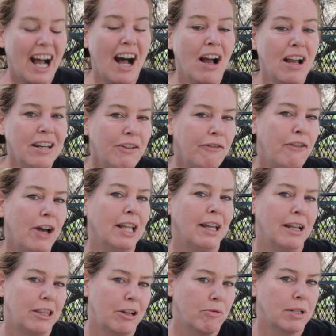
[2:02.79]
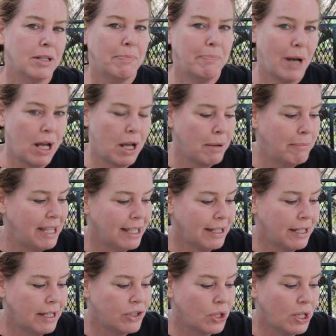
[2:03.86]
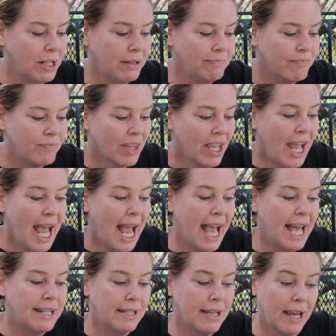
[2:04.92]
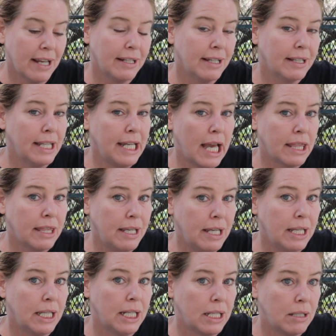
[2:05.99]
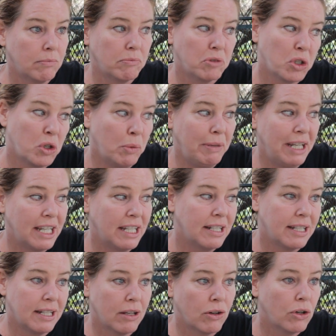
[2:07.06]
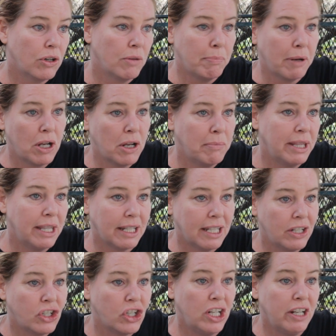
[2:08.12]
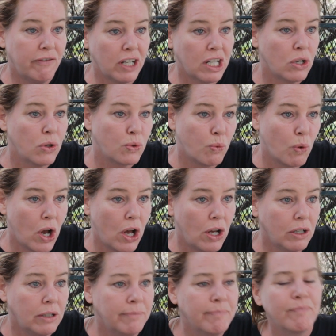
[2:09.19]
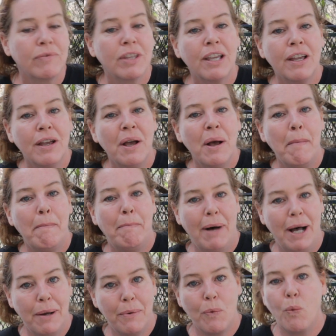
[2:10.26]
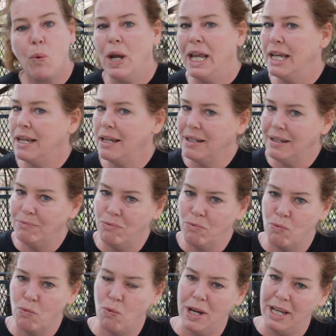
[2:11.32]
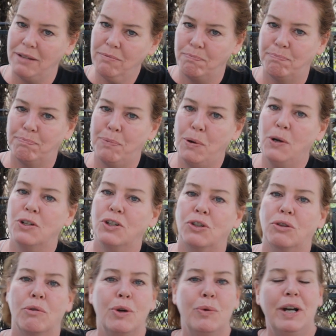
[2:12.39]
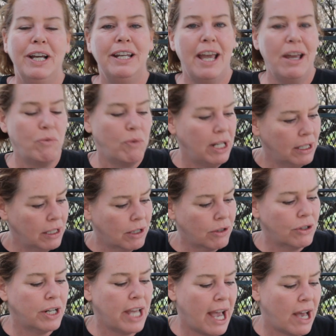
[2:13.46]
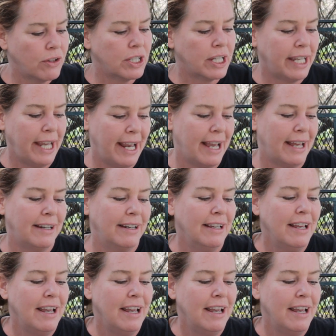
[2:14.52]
Kind of felt like there was a bomb in the kitchen, and technically I think it could be considered a bomb in the kitchen if it goes wrong. But we we pushed through it and we learned how to can.